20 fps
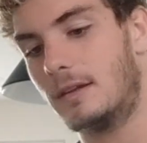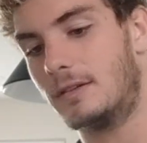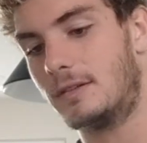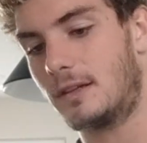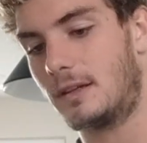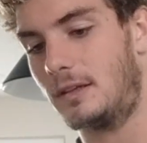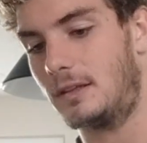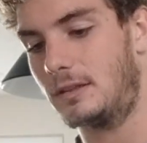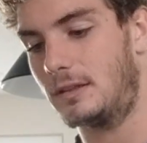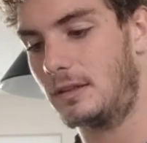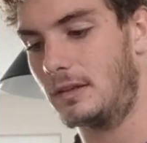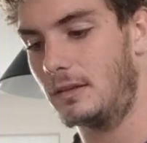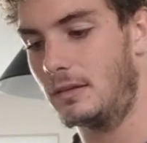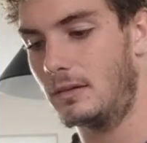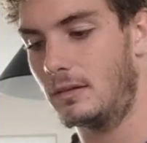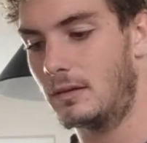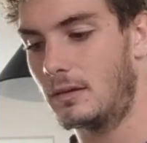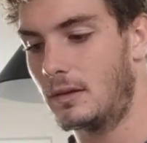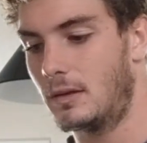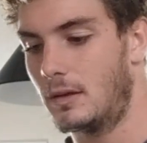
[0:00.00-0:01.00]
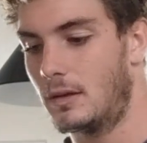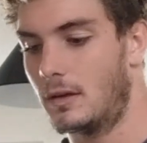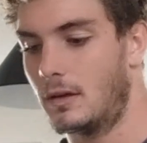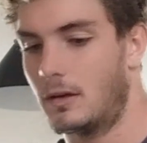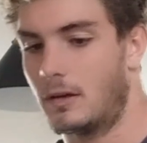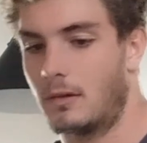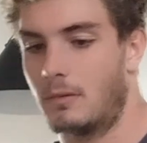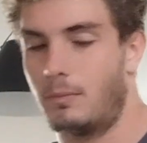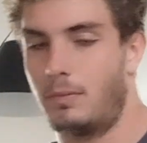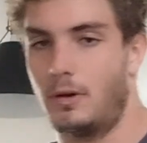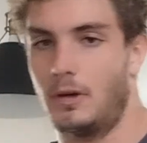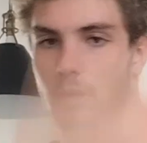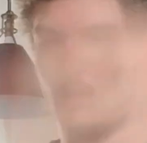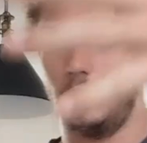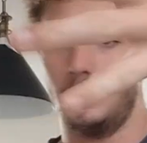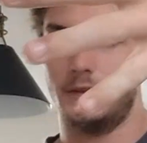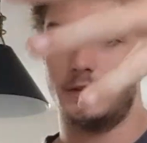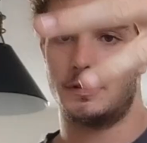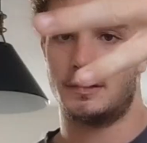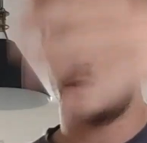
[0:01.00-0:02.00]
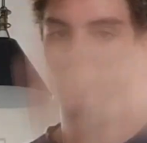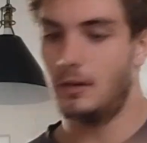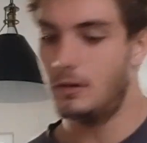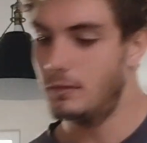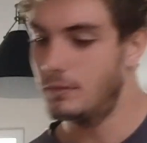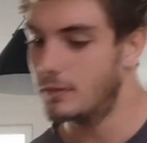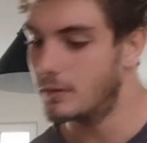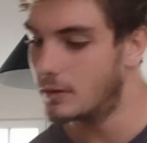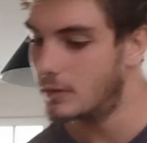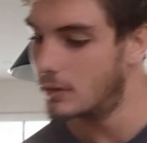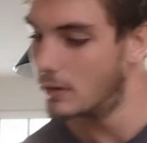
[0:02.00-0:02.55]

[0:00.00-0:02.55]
the gelatin, and put it on the stove,